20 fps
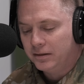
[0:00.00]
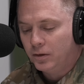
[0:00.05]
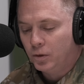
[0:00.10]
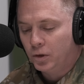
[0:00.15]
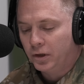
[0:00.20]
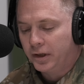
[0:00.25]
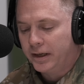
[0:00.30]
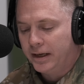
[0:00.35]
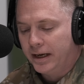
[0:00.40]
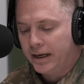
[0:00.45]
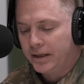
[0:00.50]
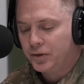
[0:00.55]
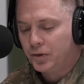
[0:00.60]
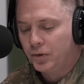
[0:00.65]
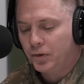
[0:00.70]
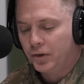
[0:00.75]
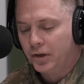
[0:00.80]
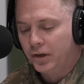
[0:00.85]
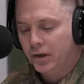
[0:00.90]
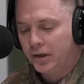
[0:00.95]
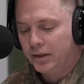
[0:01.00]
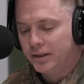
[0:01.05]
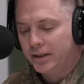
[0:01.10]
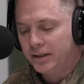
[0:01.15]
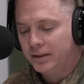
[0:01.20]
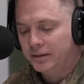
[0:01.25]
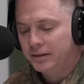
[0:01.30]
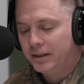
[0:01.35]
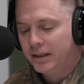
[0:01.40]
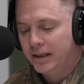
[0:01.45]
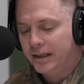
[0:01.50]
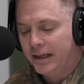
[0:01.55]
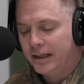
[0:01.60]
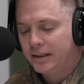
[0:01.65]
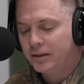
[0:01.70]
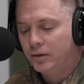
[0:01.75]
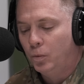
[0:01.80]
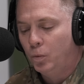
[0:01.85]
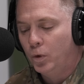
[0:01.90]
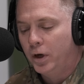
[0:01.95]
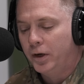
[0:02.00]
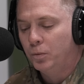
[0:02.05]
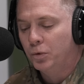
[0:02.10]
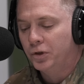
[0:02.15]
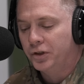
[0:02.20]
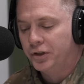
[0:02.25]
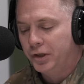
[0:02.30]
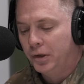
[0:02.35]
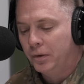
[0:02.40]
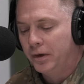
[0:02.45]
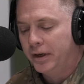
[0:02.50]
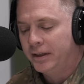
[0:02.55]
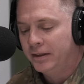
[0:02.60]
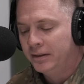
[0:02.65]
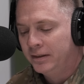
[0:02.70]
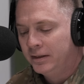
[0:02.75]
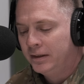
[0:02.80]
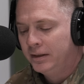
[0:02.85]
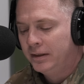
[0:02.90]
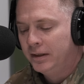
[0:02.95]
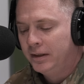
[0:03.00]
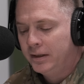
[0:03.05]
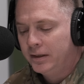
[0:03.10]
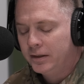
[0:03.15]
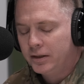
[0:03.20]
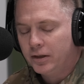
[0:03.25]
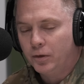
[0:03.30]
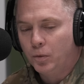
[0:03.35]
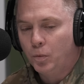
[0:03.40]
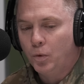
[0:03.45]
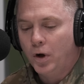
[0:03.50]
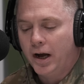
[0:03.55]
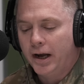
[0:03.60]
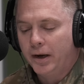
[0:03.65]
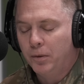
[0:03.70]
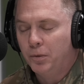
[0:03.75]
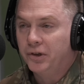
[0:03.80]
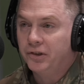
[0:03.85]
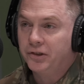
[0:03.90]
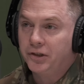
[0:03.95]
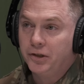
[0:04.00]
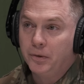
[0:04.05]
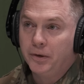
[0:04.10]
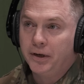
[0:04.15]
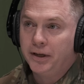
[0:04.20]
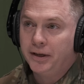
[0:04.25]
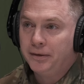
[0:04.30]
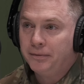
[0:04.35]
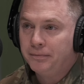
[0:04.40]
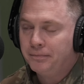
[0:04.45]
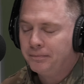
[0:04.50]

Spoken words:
Oregon National Guard to connect to what we're doing to the why we're doing it.